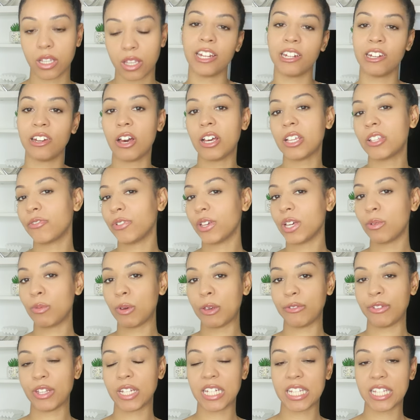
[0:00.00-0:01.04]
And the last thing
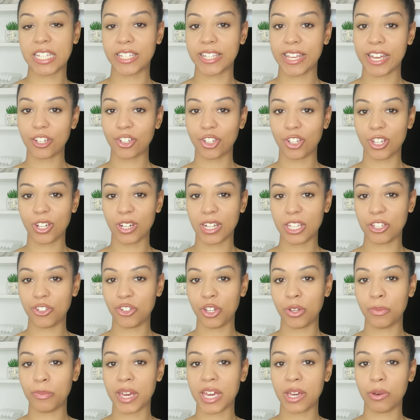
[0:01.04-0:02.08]
within this section
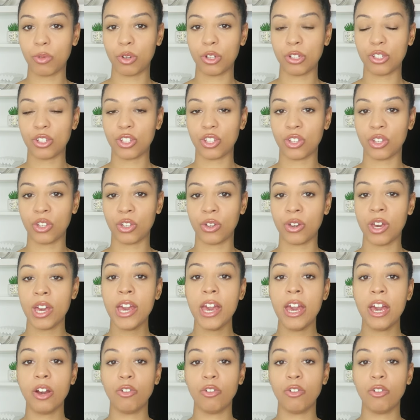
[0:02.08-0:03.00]
is you may want to